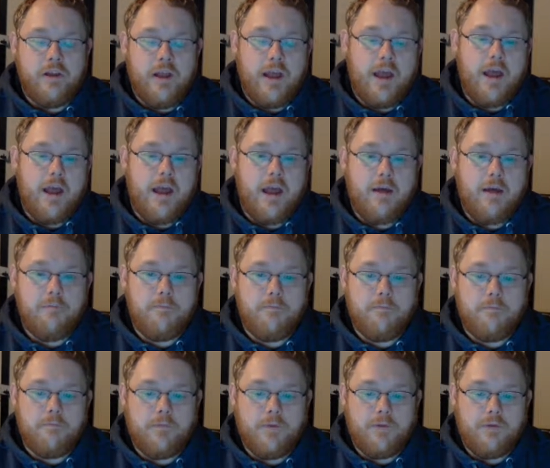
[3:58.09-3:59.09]

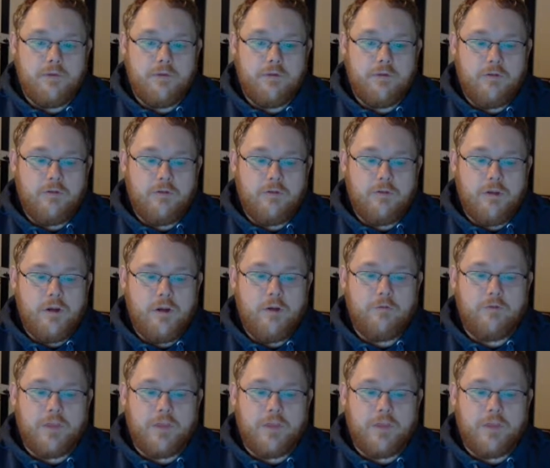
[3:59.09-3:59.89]
of